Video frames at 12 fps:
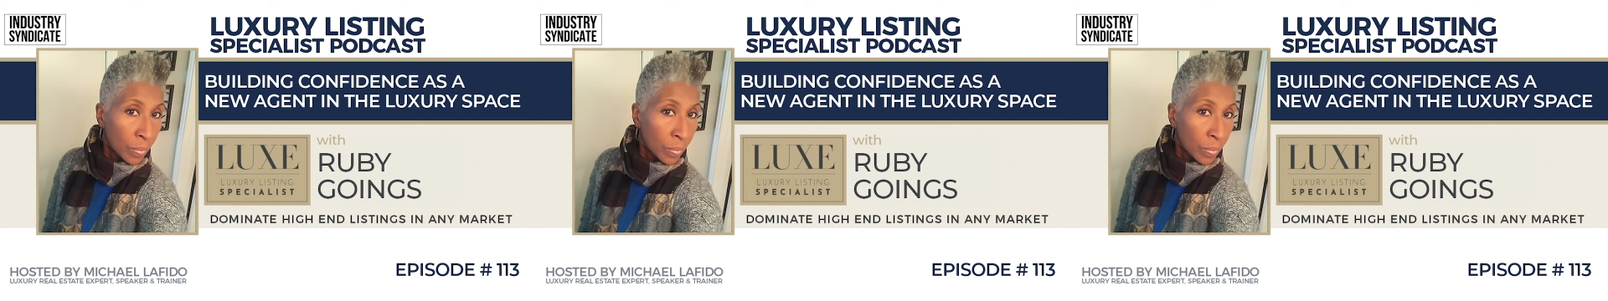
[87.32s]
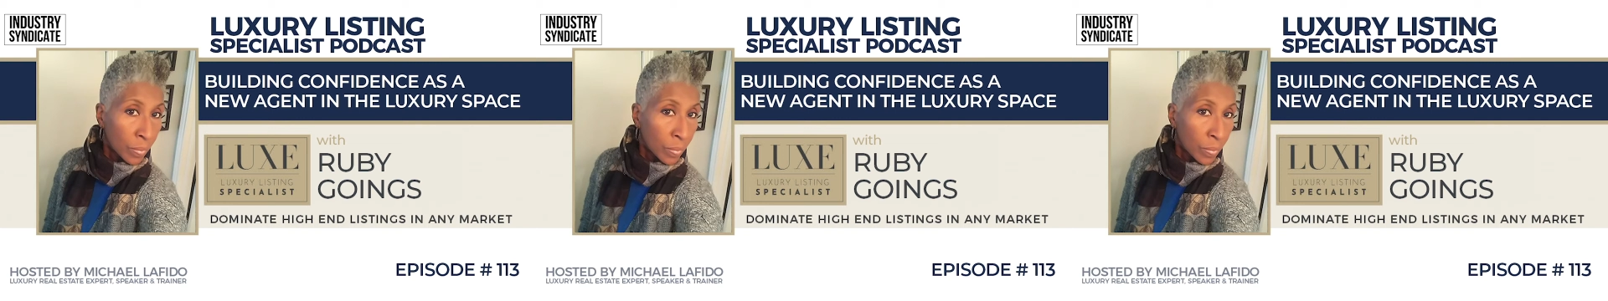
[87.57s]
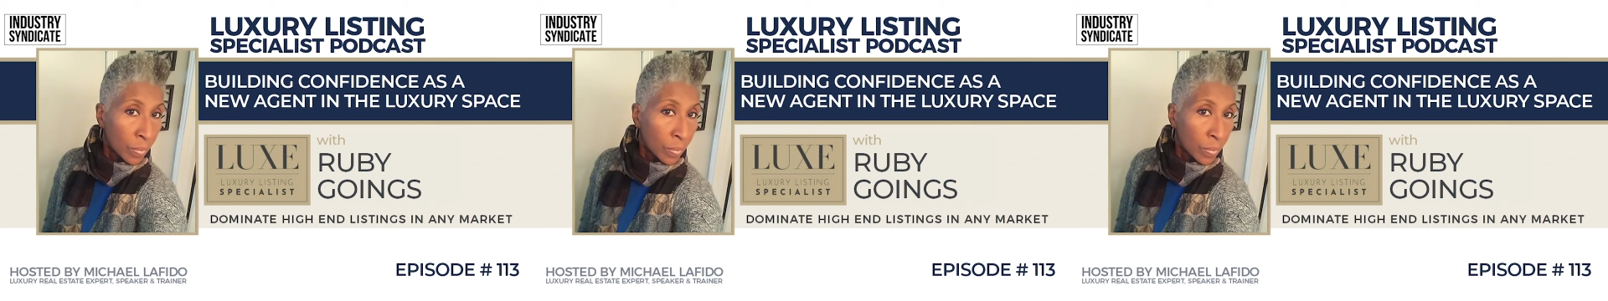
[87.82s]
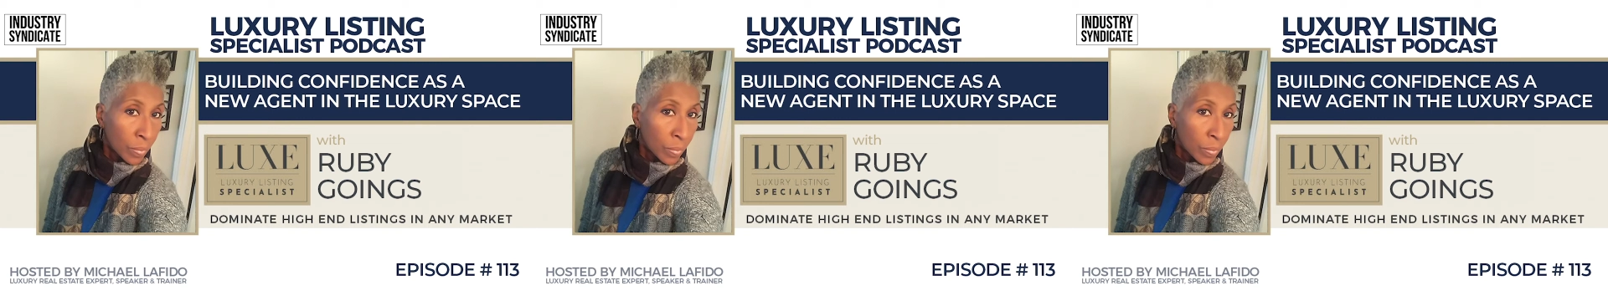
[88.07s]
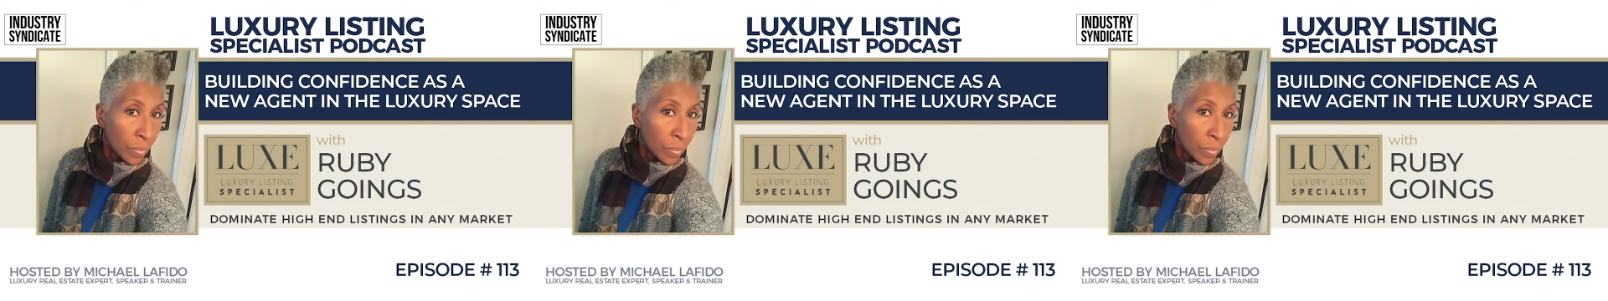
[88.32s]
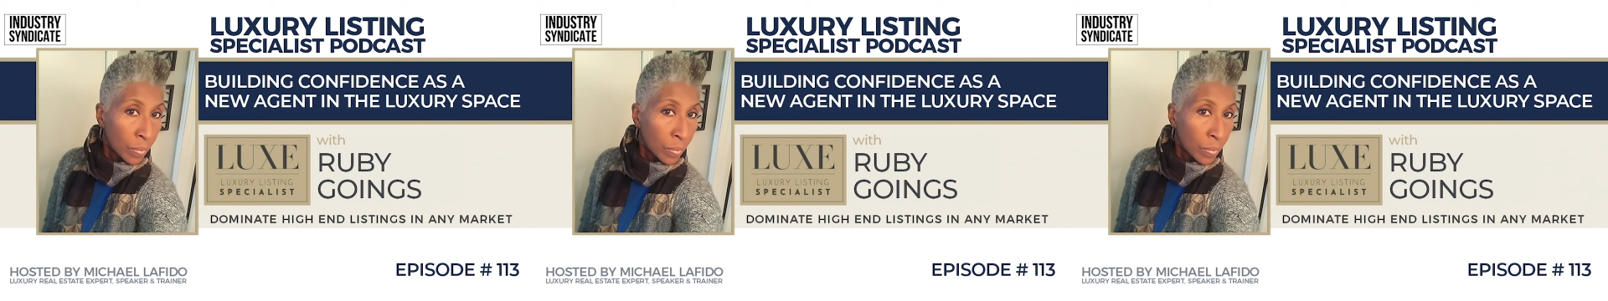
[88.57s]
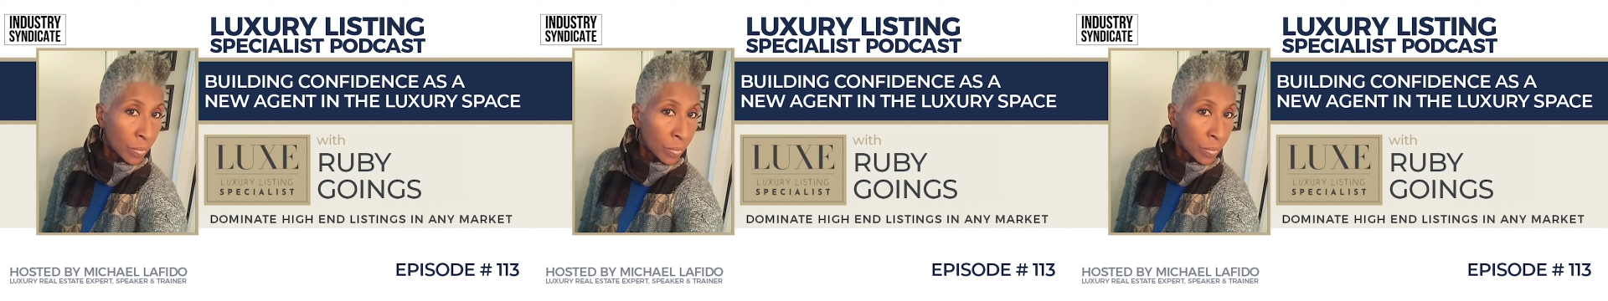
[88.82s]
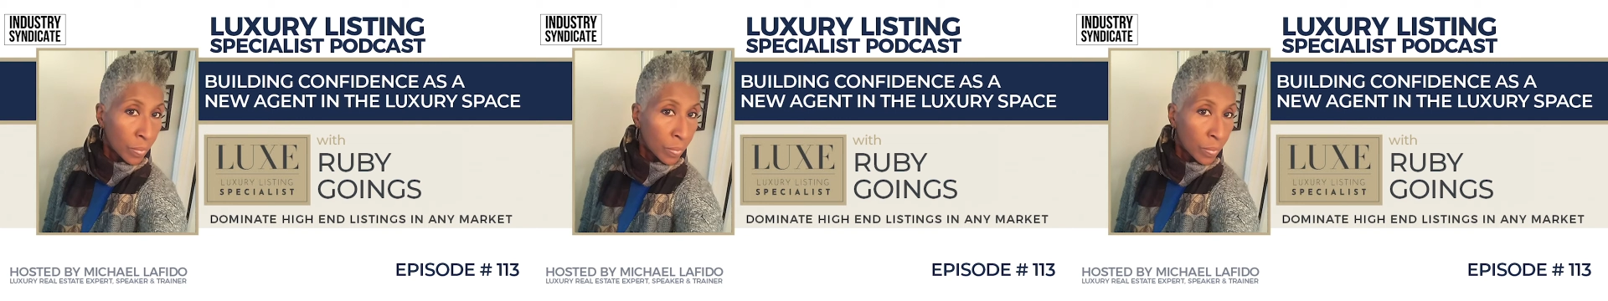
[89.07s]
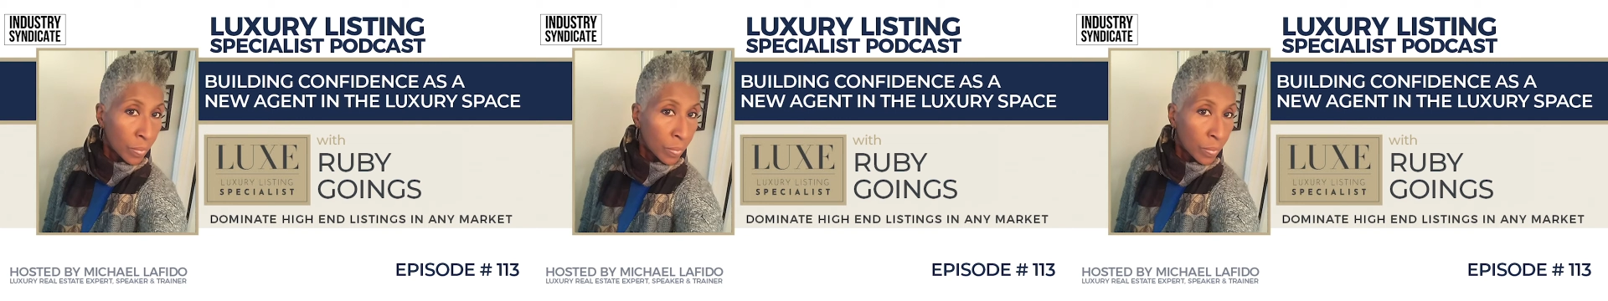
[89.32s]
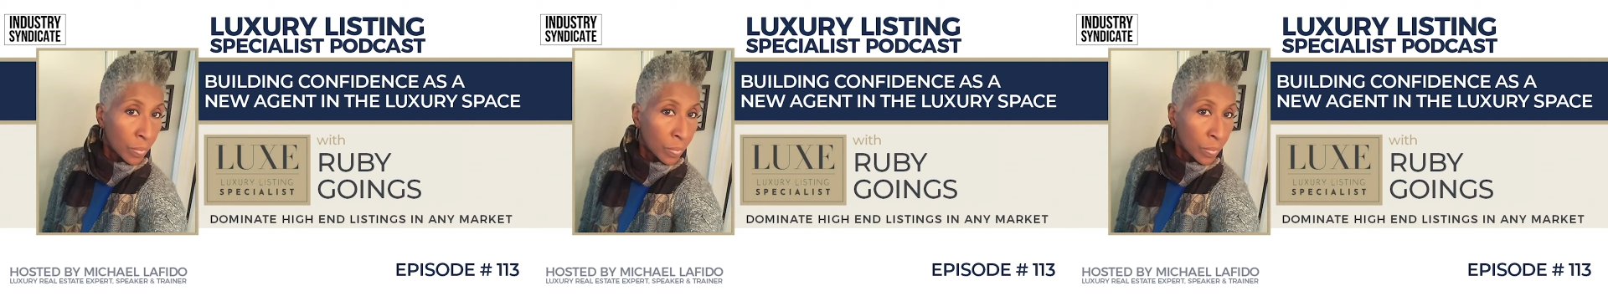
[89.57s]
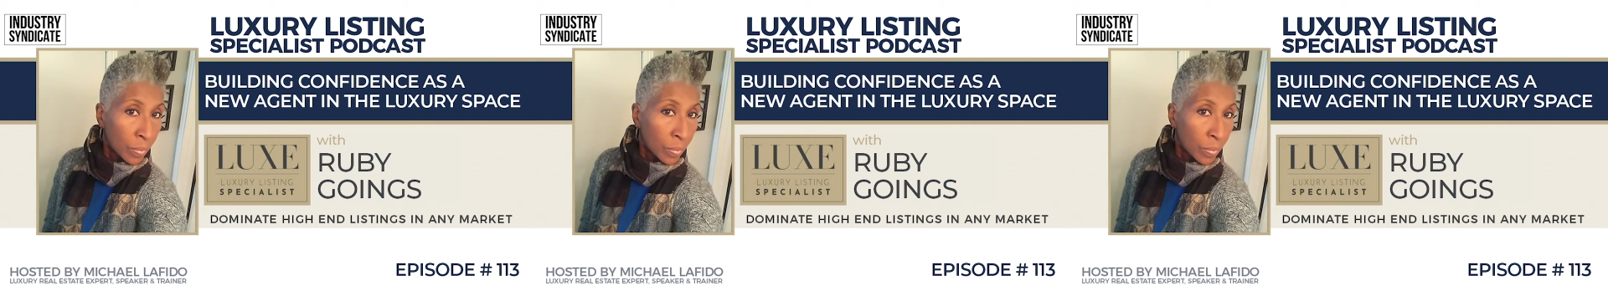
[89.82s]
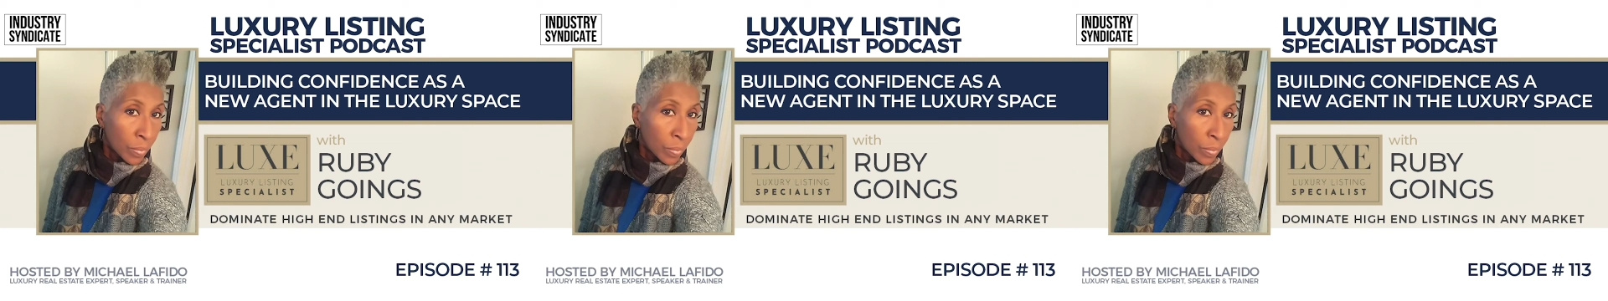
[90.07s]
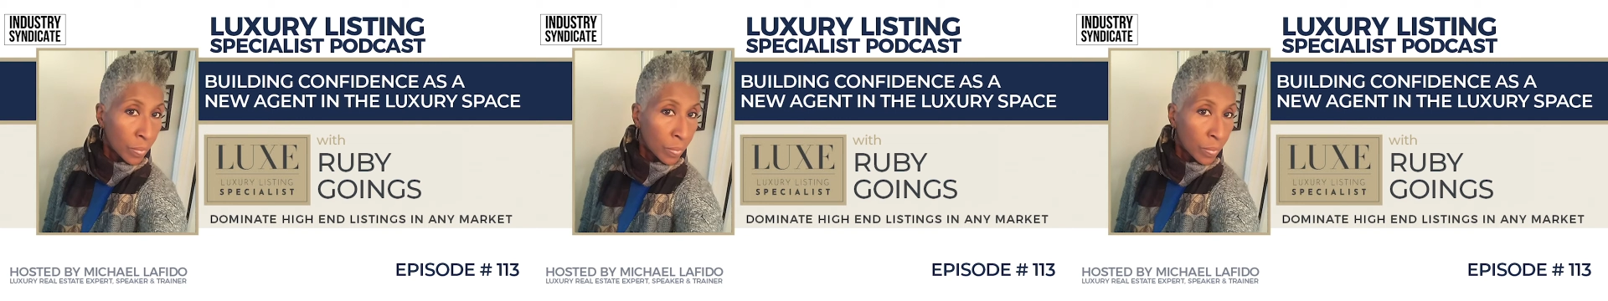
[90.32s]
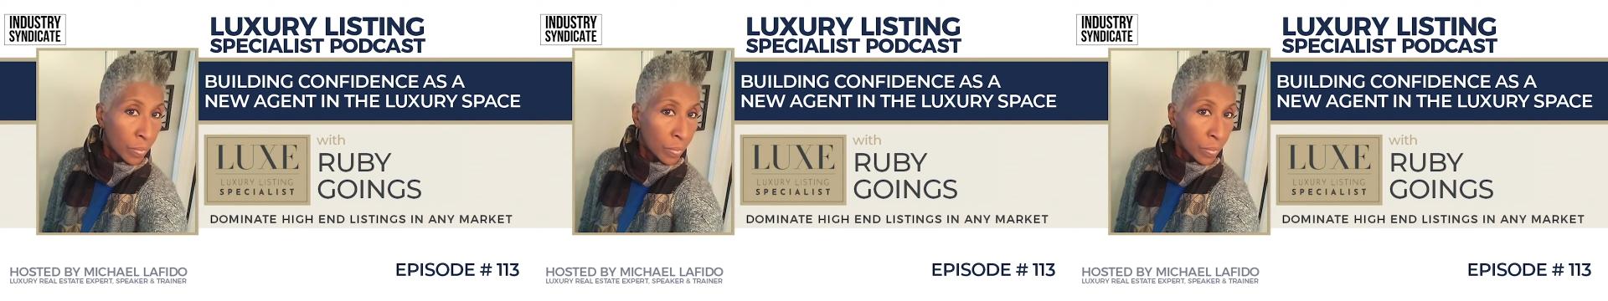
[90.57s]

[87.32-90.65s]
This is a still picture; no speech is visible.